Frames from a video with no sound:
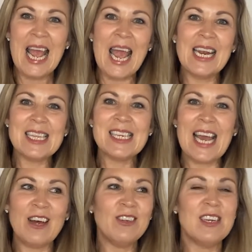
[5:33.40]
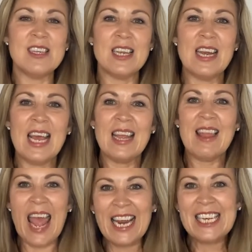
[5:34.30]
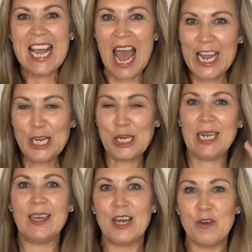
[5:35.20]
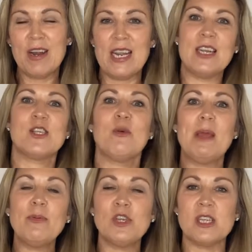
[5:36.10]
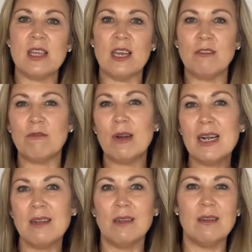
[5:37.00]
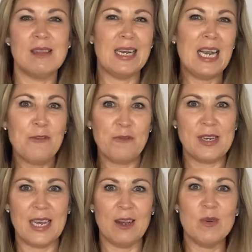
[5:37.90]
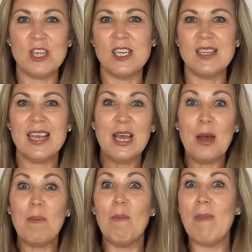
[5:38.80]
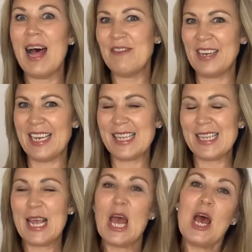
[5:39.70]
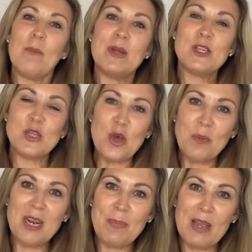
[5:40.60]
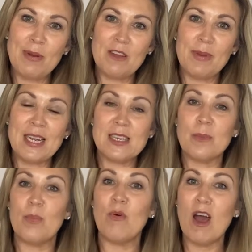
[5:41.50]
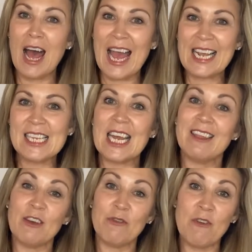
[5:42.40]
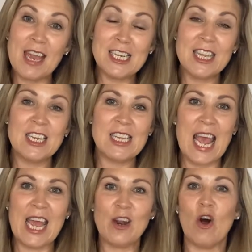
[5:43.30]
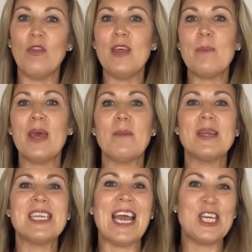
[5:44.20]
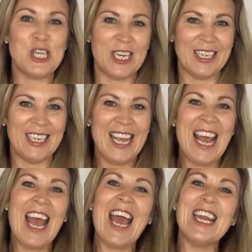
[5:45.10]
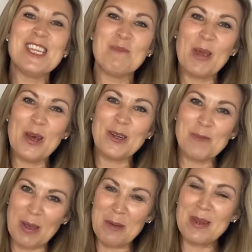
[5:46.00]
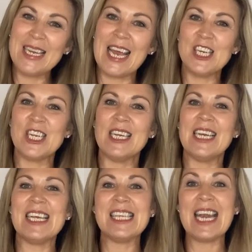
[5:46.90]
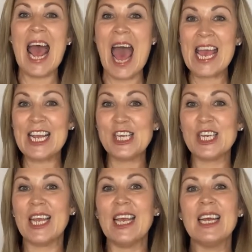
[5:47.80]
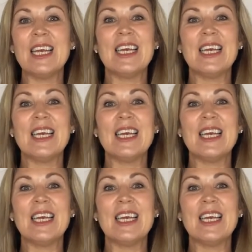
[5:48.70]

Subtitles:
and it's touted as an anti-aging ingredient. So people just think of wrinkles and lifting, which is marvelous. But so many people have been surprised at the effect that it's had on their pigmentation. And it's because pigmentation is an aging